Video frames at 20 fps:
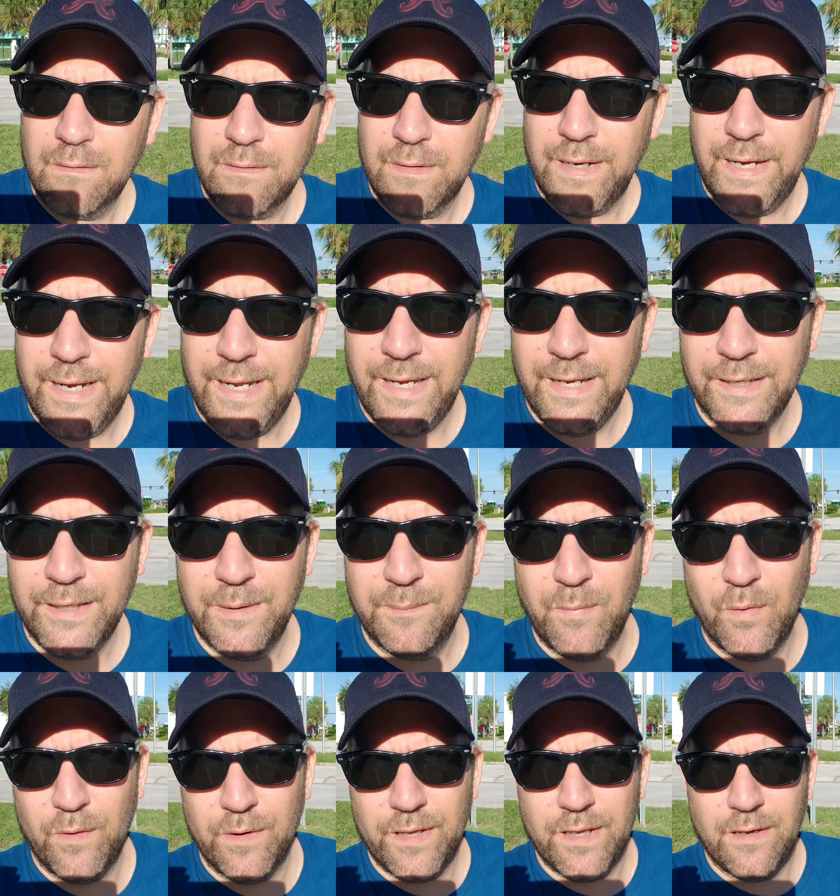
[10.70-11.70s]
right, good
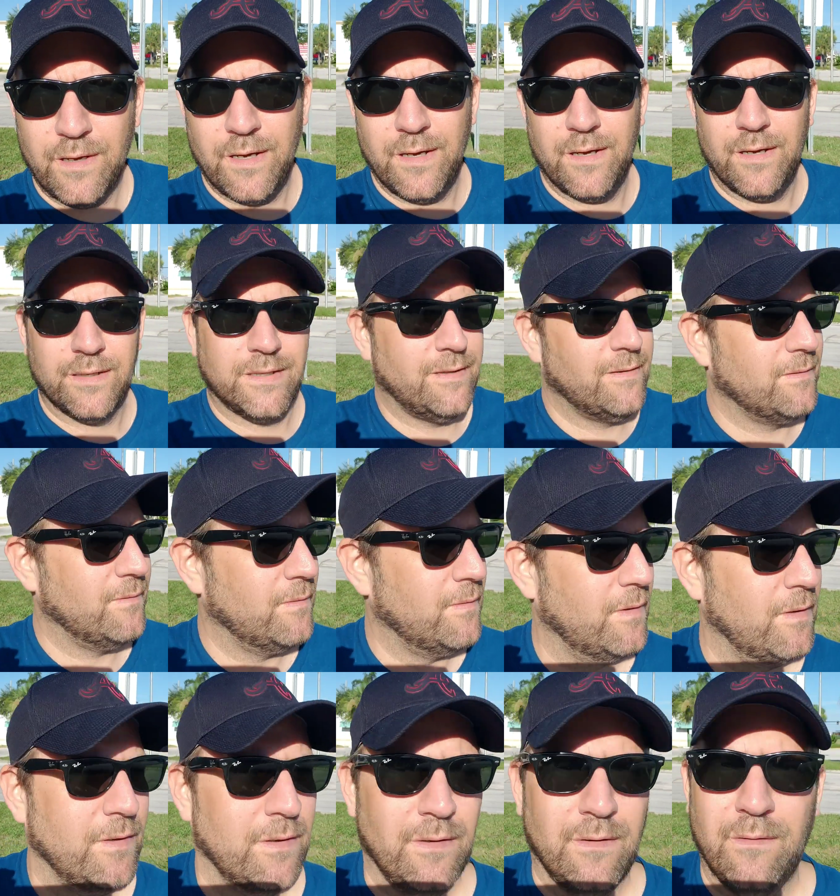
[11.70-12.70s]
morning. Uh,
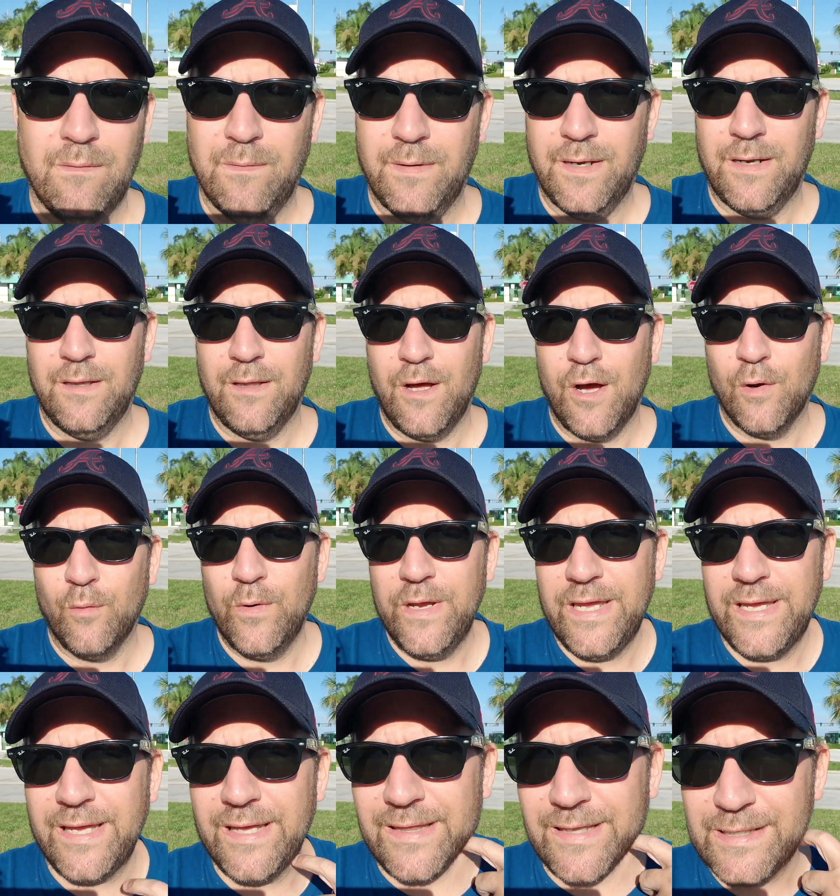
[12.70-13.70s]
got a long
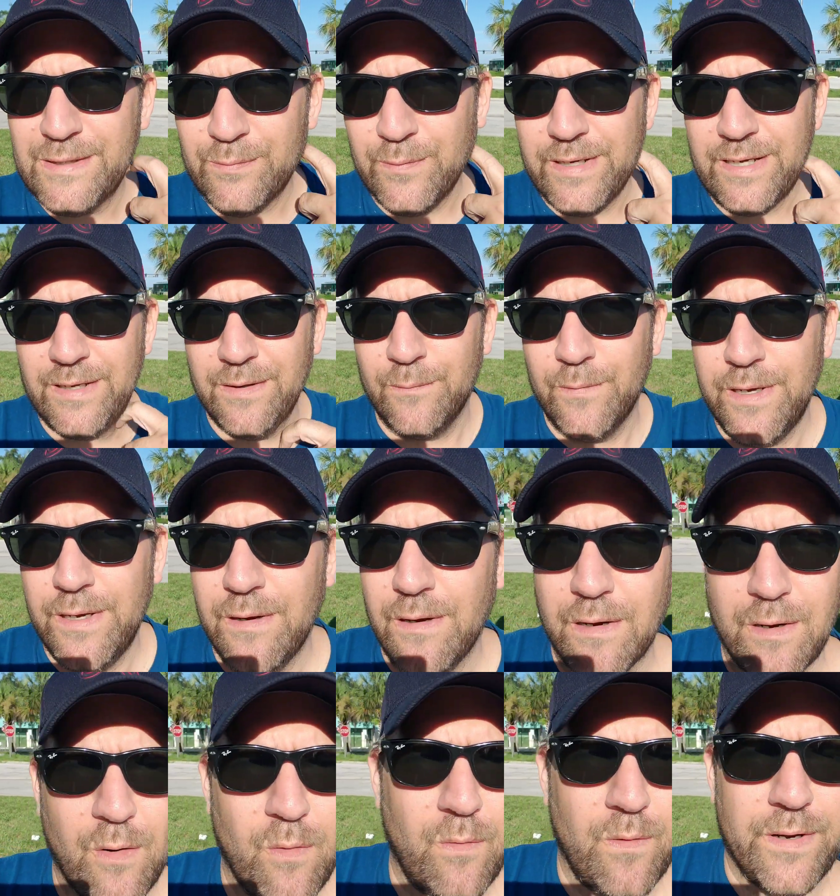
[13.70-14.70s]
weekend this weekend. We are
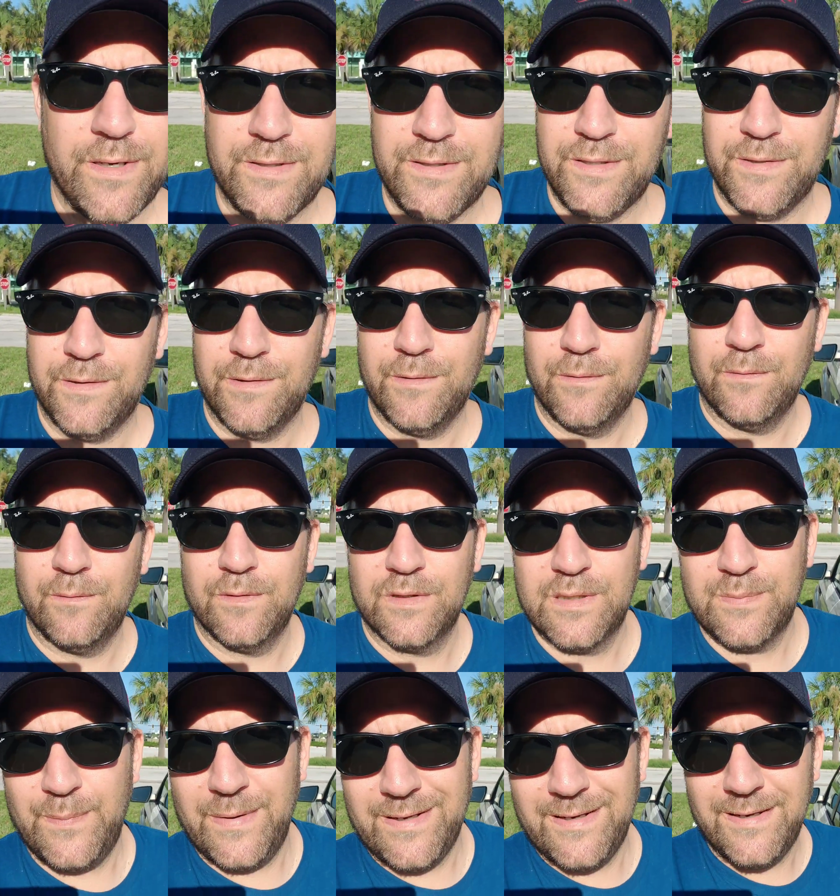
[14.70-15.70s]
going to
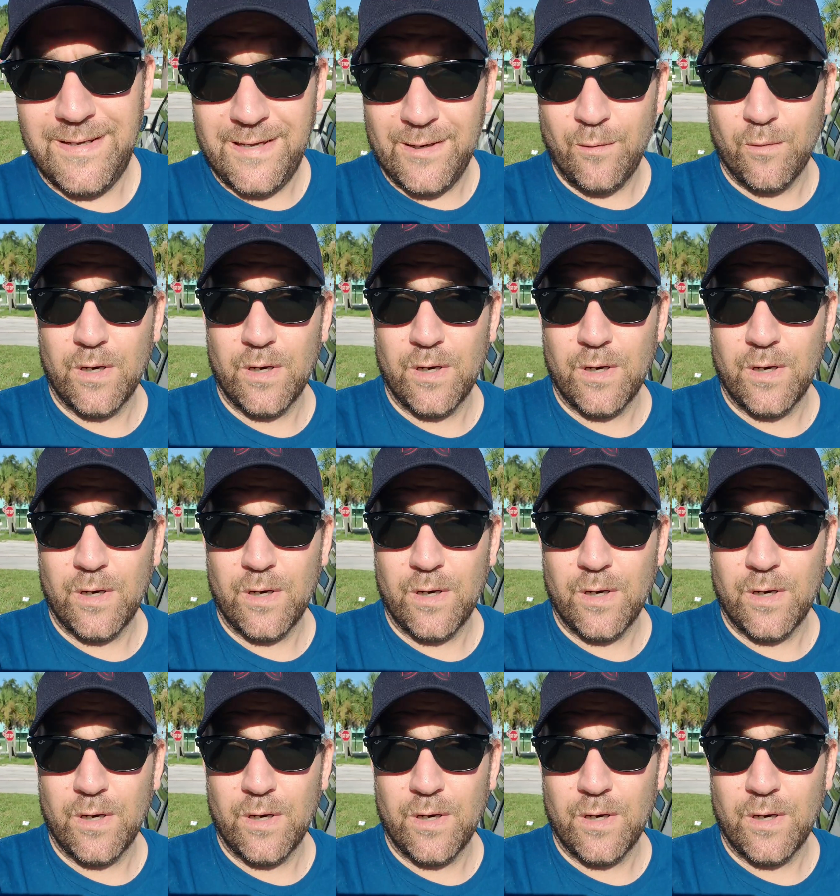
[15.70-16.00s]
spend it in